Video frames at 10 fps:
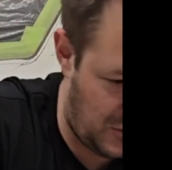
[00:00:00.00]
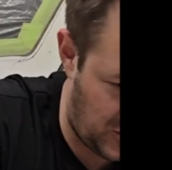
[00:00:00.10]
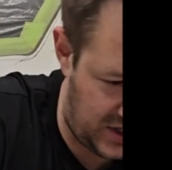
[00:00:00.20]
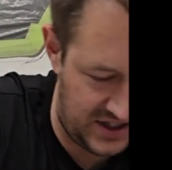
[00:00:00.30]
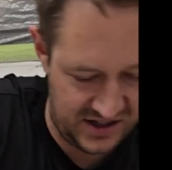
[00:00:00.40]
it
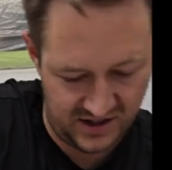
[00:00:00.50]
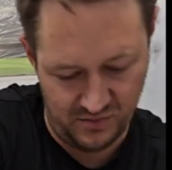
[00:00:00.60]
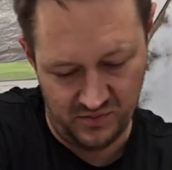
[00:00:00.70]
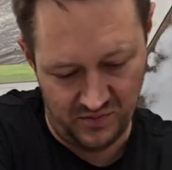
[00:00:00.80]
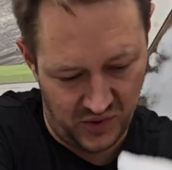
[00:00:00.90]
anymore because
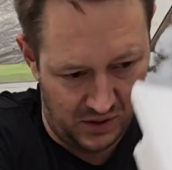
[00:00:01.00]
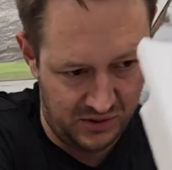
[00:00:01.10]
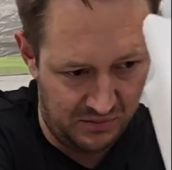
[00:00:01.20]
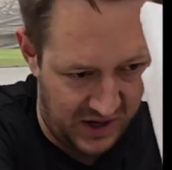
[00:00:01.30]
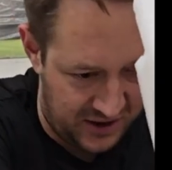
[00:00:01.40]
it's
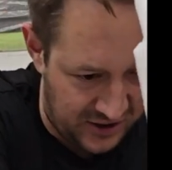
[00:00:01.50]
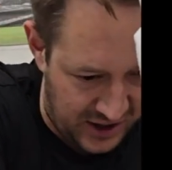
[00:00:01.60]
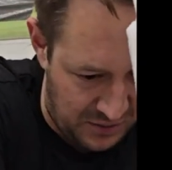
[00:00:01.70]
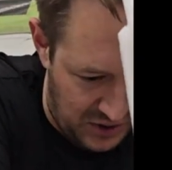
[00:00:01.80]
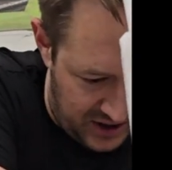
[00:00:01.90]
probably
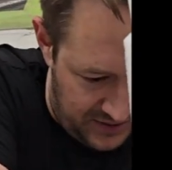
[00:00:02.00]
metric,